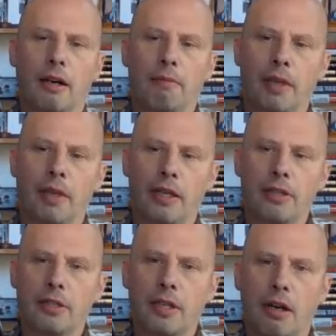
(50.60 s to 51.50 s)

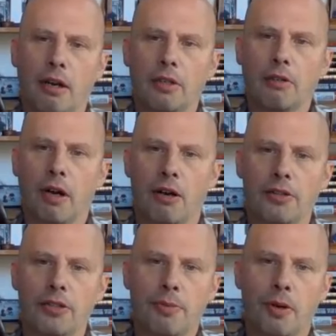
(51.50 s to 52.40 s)
and just how you are
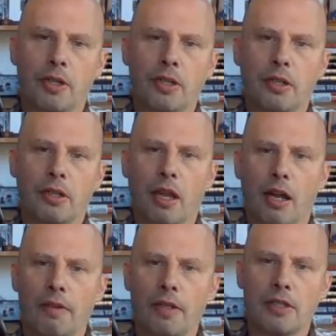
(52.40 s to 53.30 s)
outspoken in a
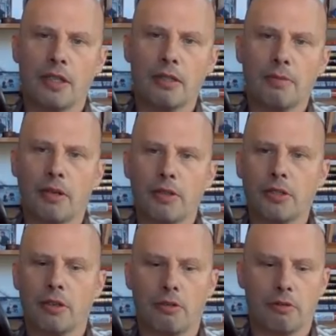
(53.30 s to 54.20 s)
lot of these things, but
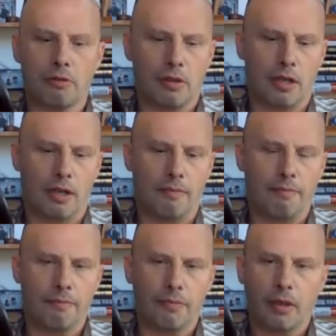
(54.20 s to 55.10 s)
also
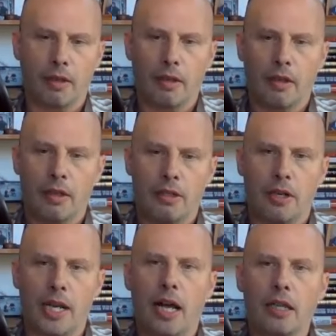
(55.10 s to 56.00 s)

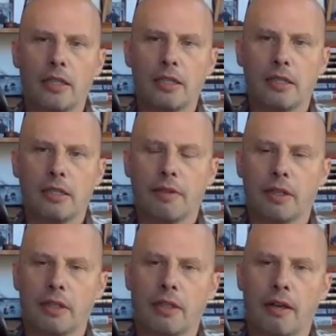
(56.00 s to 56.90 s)
your analysis of
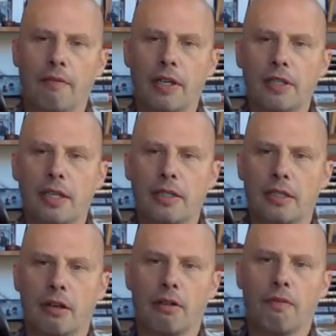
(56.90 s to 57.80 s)
the events
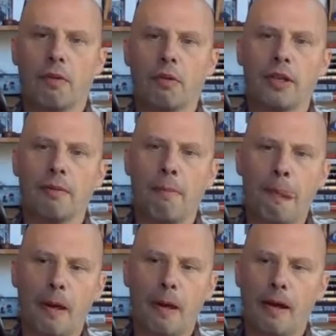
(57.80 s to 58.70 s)
as they're
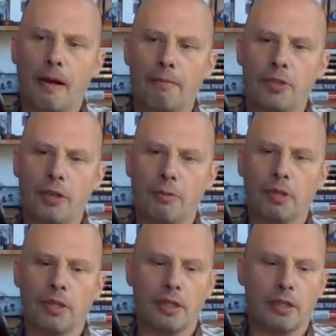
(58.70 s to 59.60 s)
unfolding
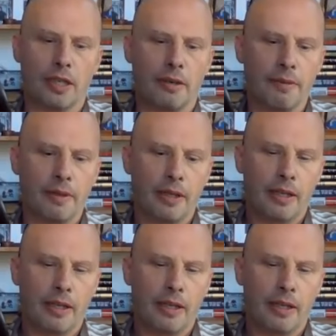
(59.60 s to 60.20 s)
geopolitically.